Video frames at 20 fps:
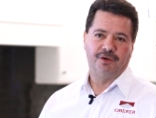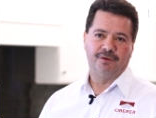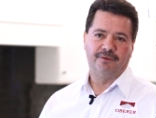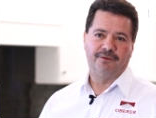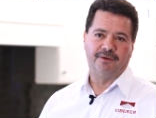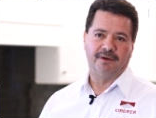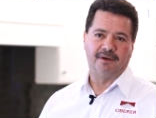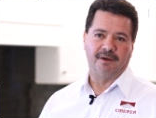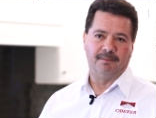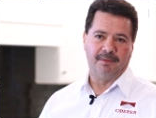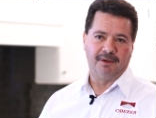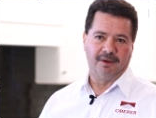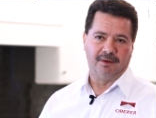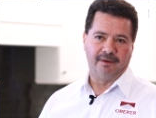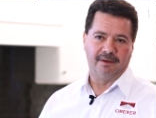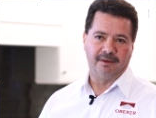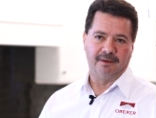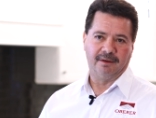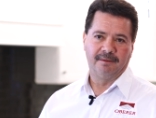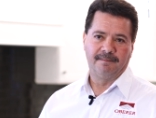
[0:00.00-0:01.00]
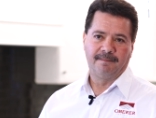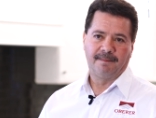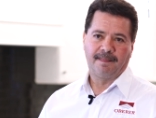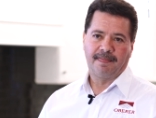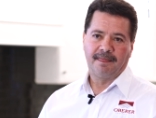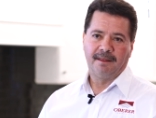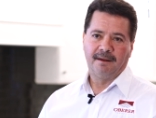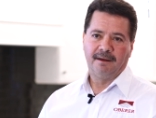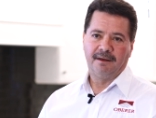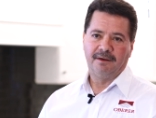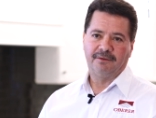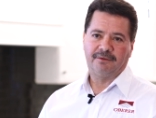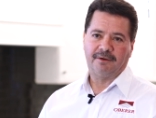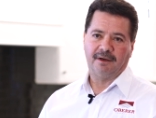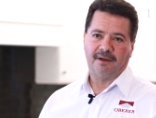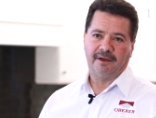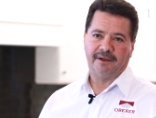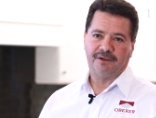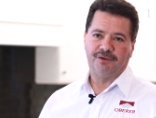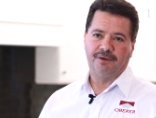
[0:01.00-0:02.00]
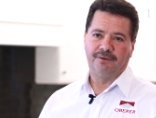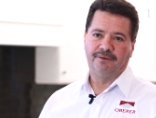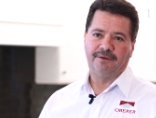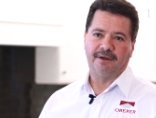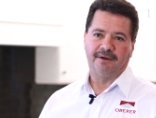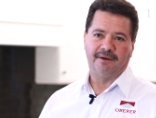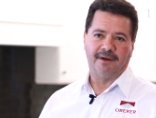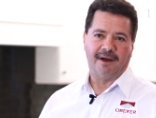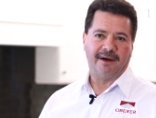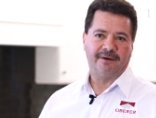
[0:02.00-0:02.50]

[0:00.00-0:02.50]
choosing a builder is kind of like choosing a